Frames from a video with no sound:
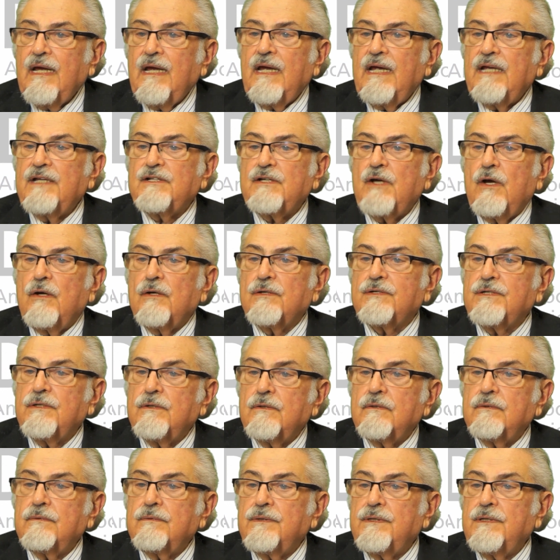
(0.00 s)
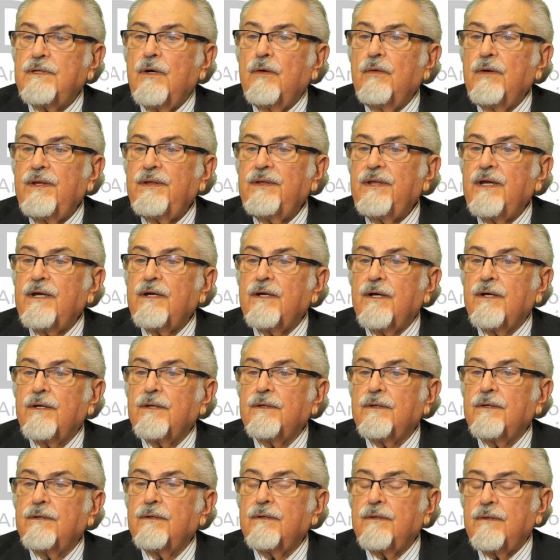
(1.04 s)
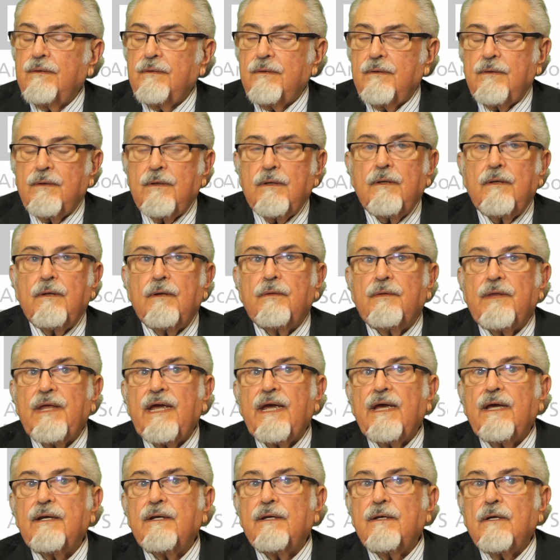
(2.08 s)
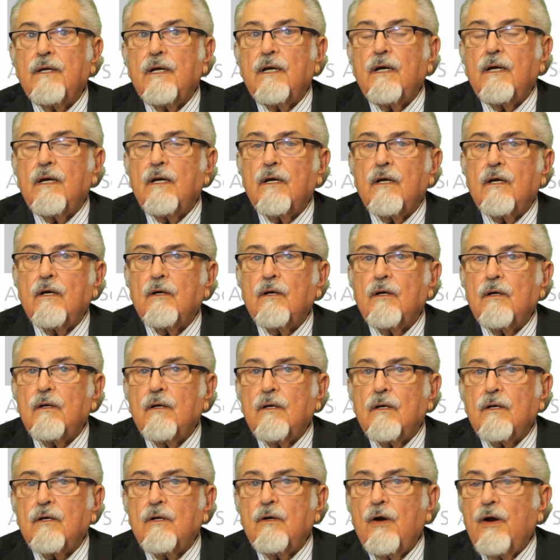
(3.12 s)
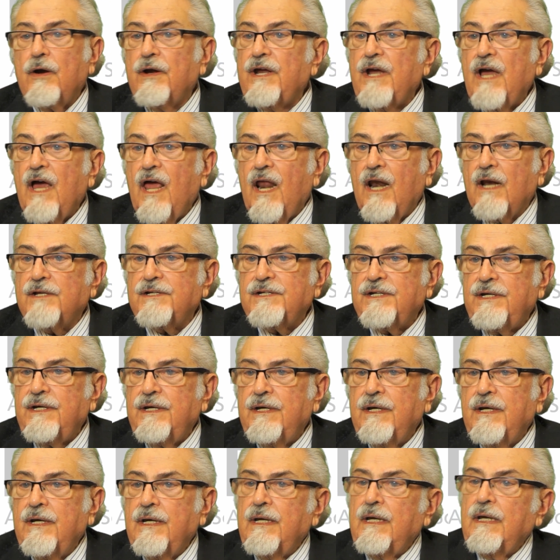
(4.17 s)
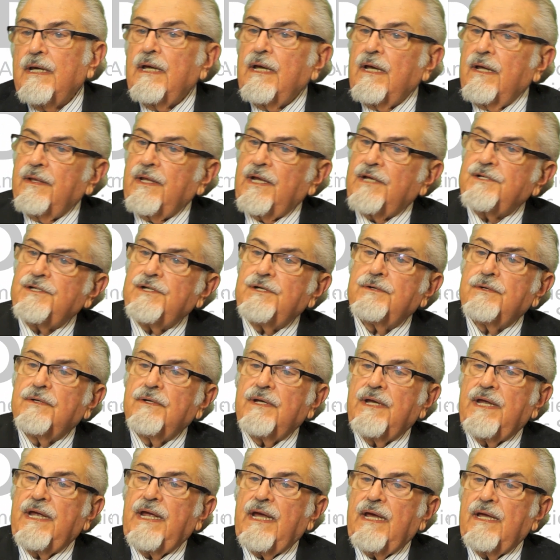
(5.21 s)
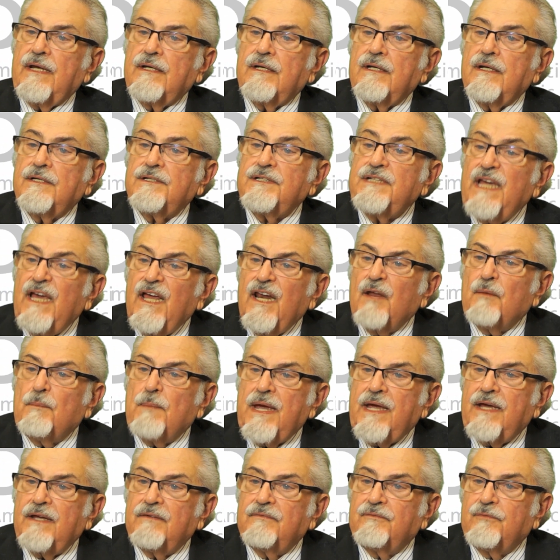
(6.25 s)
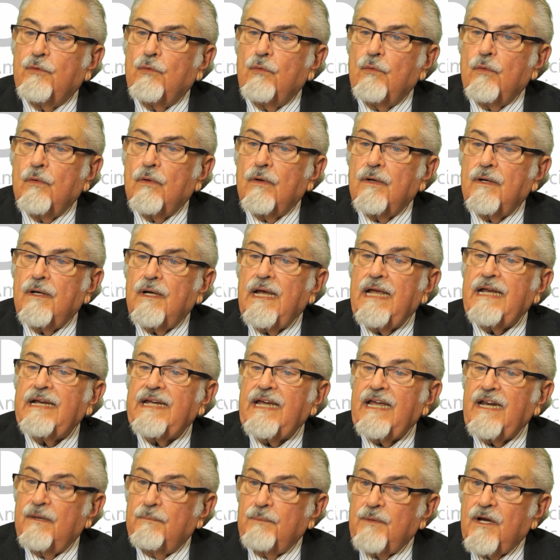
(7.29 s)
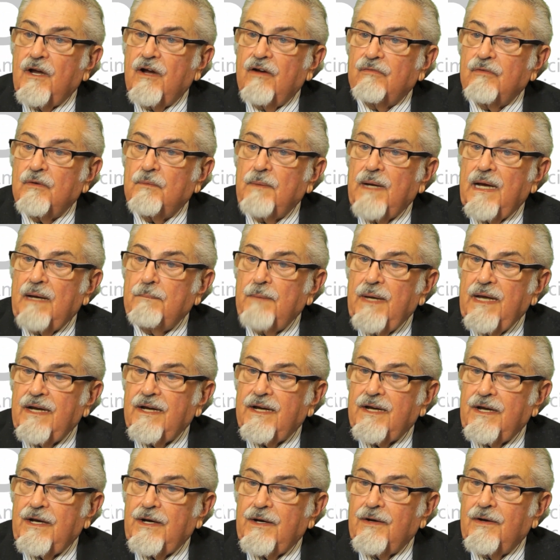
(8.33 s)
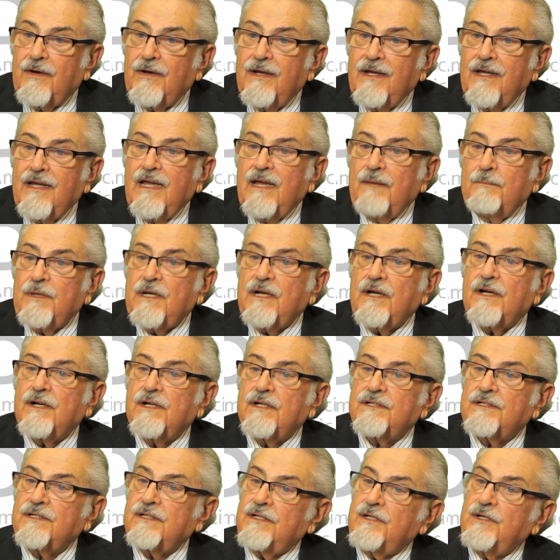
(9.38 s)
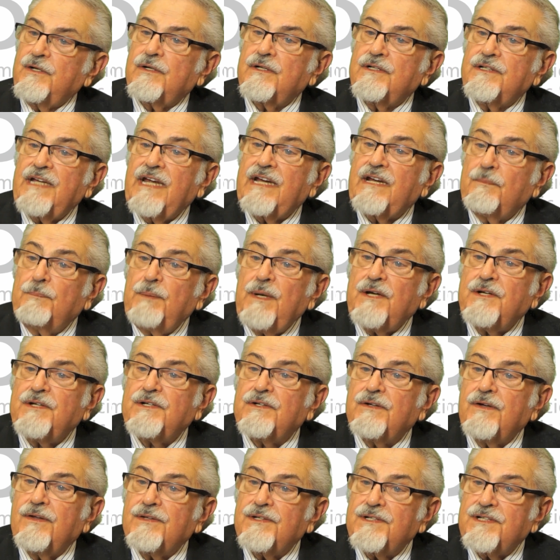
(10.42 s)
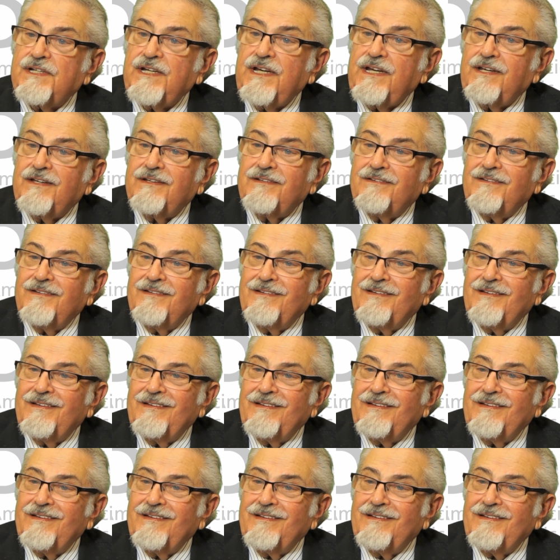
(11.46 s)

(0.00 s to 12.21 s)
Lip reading: It's also the only thing other than cardiology that you can get telemed for and get covered by Medicare, because you can take a picture on the skin.